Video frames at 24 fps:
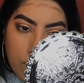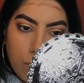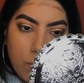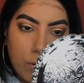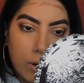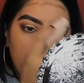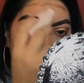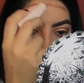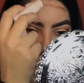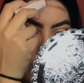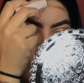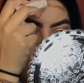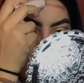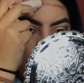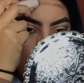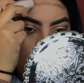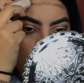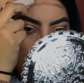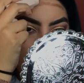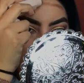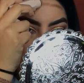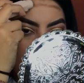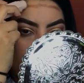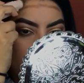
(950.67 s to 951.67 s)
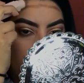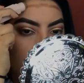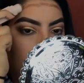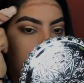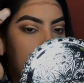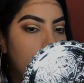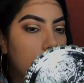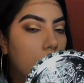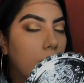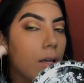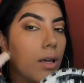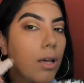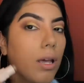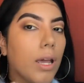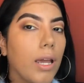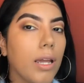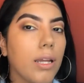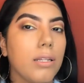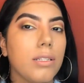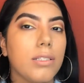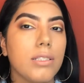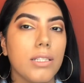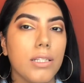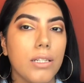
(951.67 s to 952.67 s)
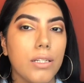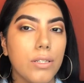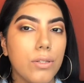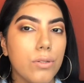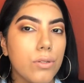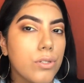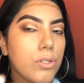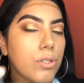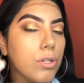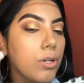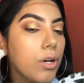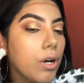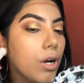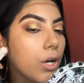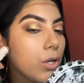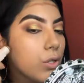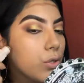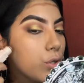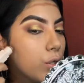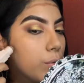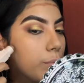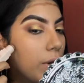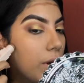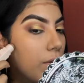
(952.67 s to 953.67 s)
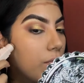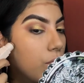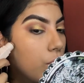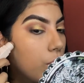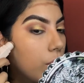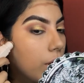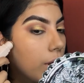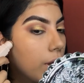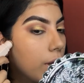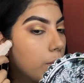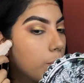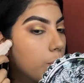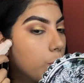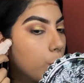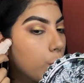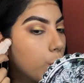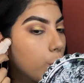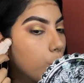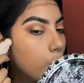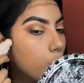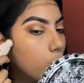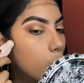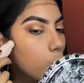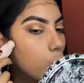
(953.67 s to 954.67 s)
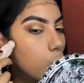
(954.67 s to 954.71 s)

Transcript: forehead now. I didn't used to contour my forehead, but